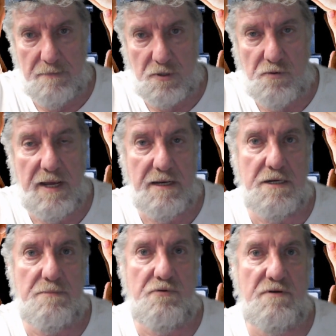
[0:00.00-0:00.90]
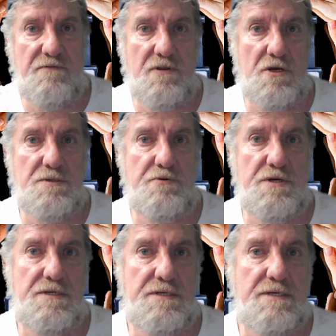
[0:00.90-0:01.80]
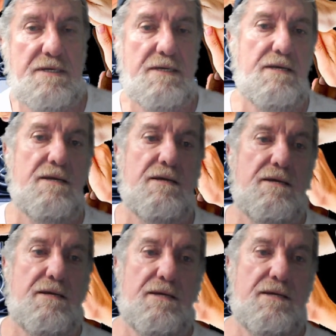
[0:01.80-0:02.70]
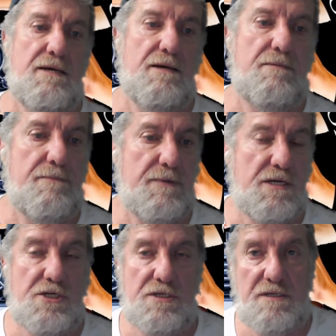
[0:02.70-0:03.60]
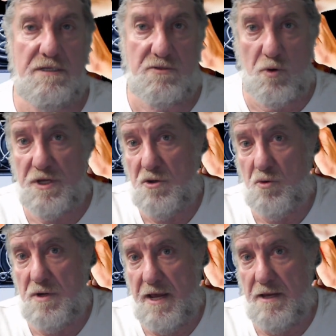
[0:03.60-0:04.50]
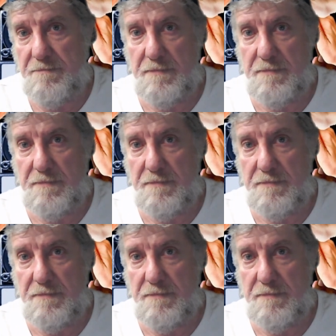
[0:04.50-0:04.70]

Creality Print for those printers. It's working good now.